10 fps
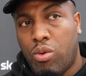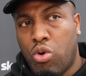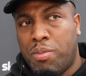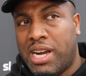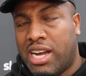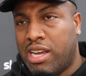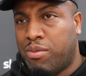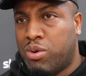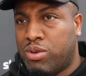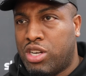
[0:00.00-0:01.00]
we'll be down there.
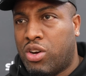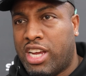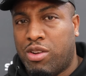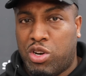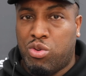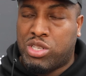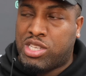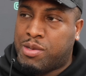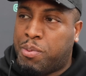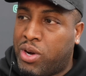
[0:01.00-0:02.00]
We'll, you know, anyone who wants
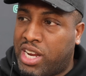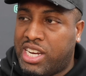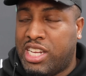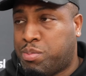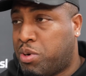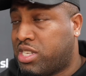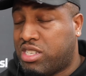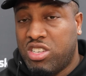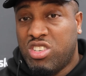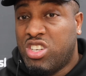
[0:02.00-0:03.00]
to support any of these boys,
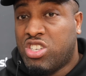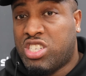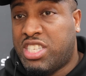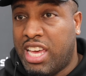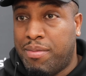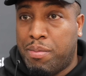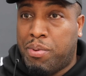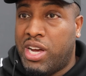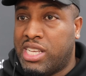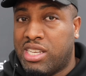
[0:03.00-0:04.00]
just DM the
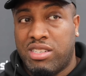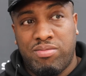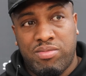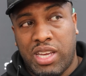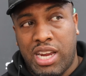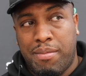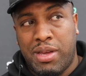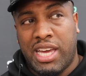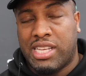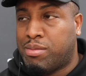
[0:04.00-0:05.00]
boys, and you know what I
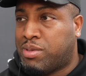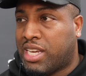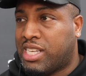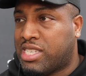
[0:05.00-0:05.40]
mean. Get some tickets.